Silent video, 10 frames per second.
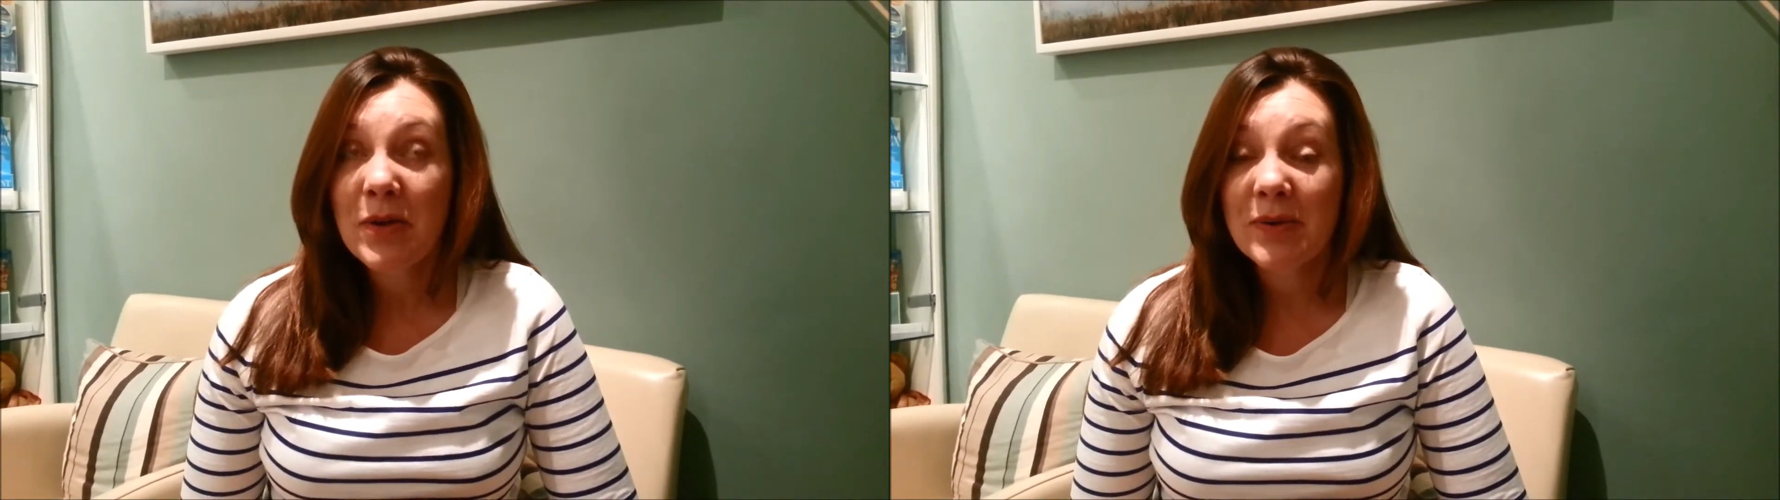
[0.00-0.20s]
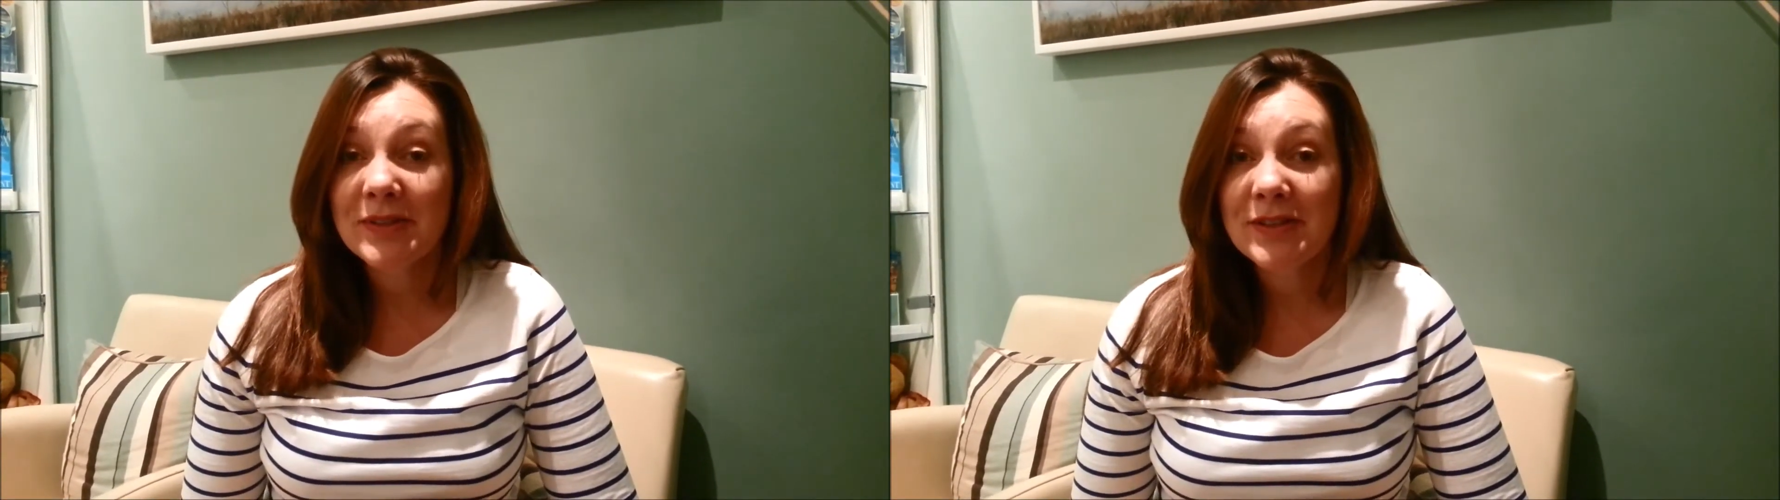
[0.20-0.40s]

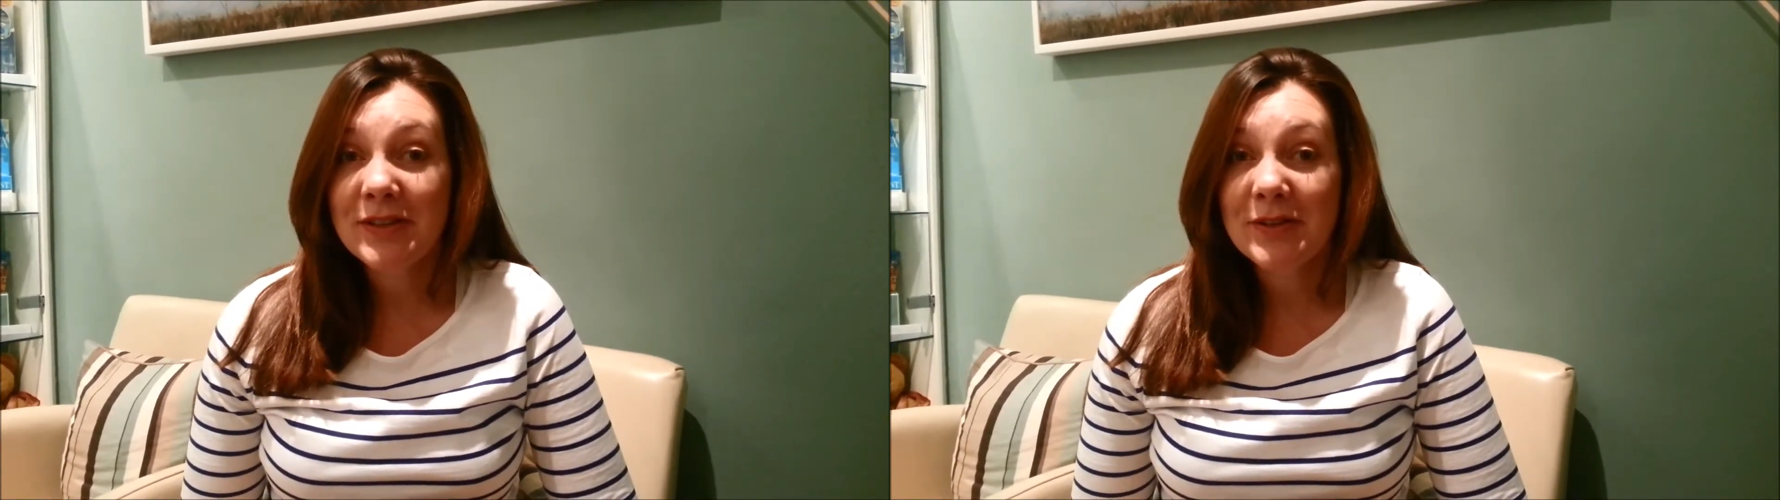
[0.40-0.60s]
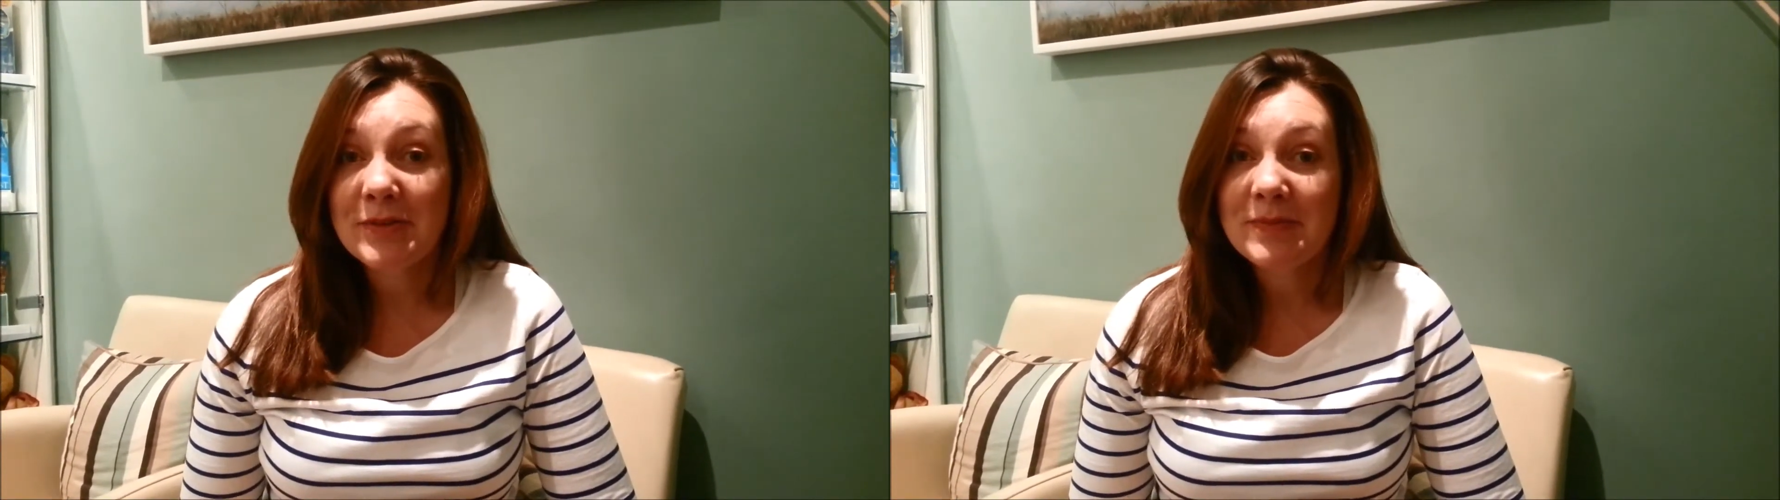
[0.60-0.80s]
once
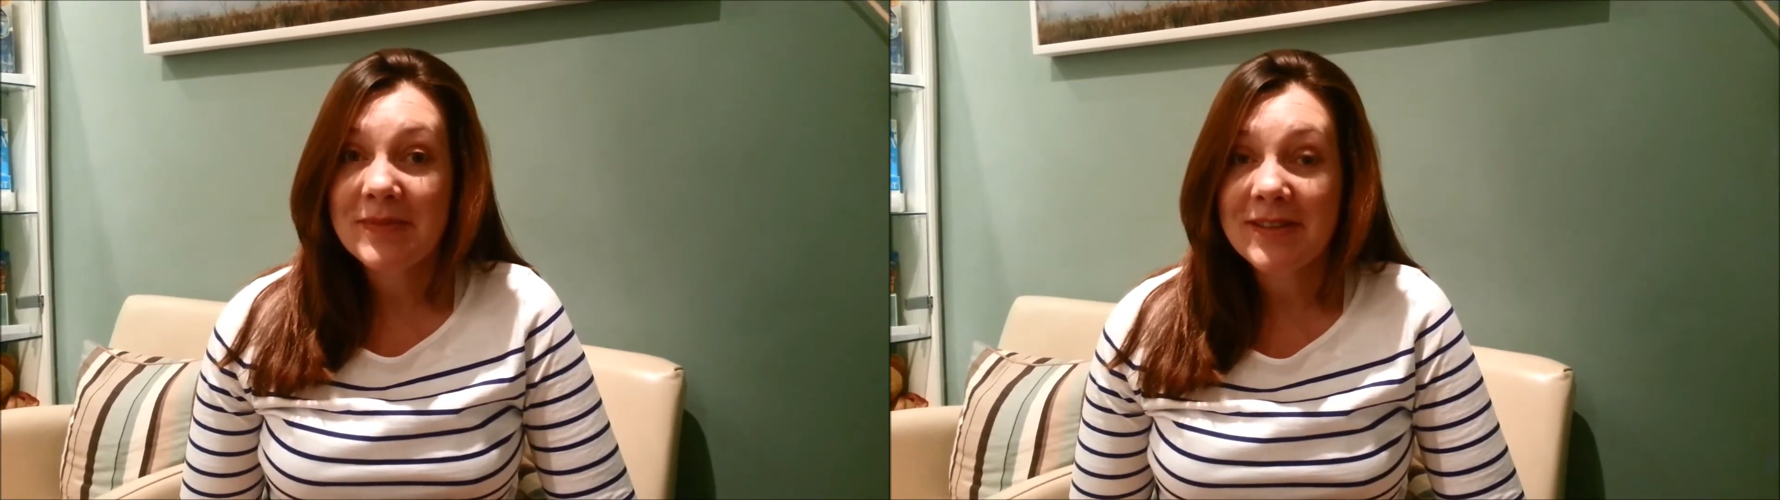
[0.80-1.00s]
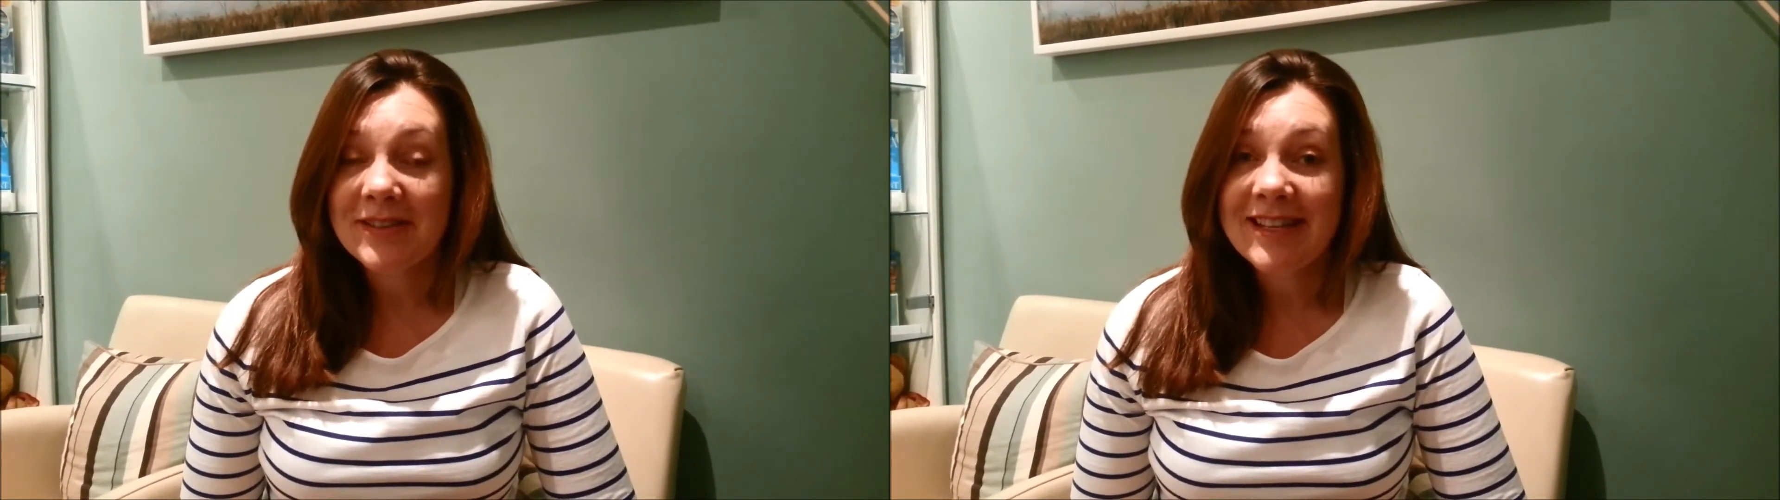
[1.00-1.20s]
your
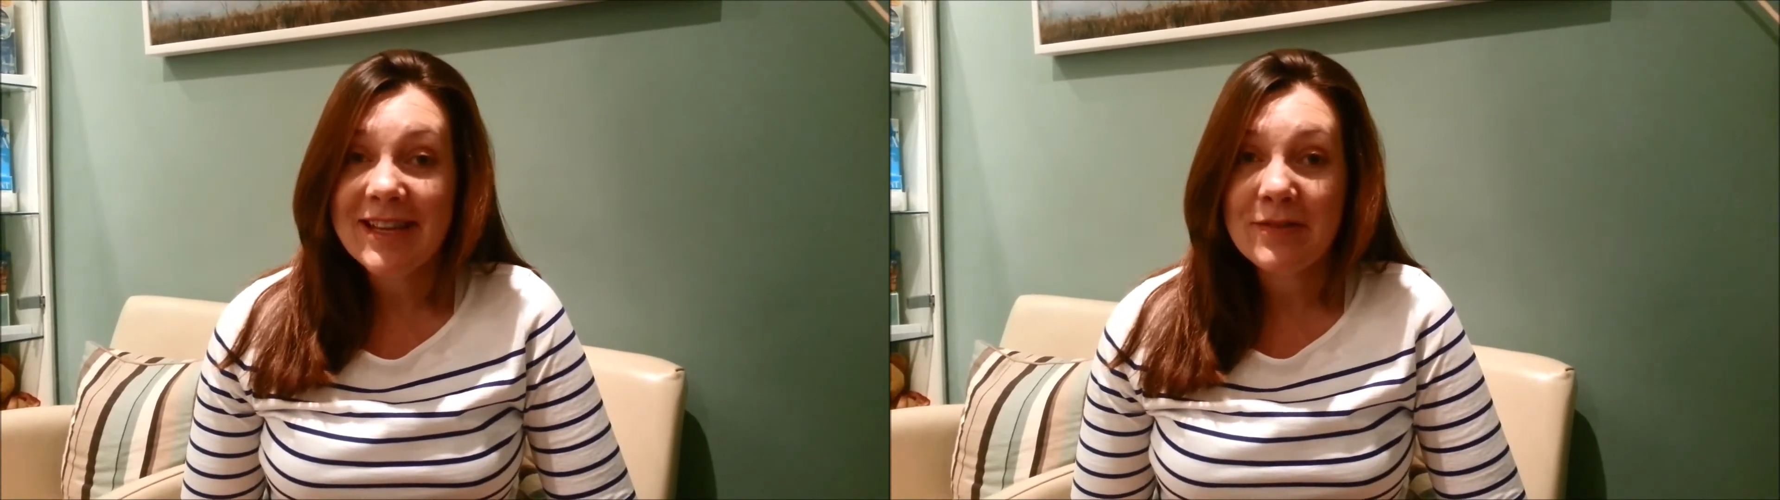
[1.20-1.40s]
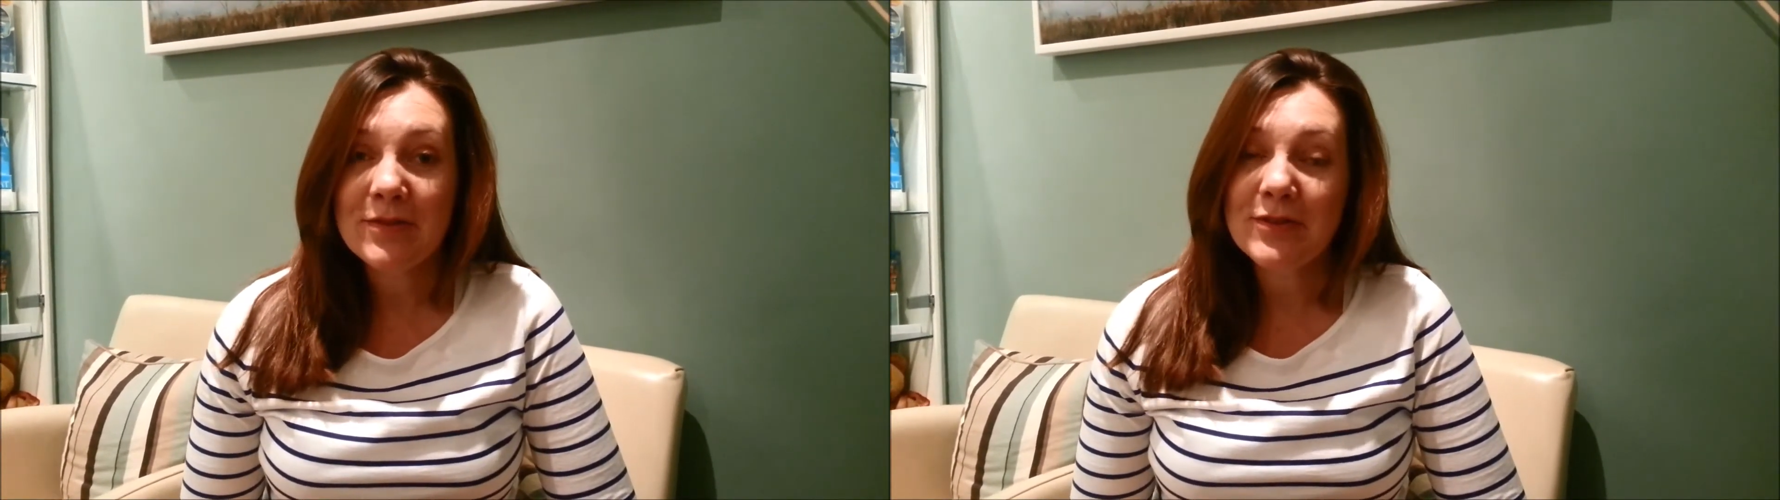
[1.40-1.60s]
teeth,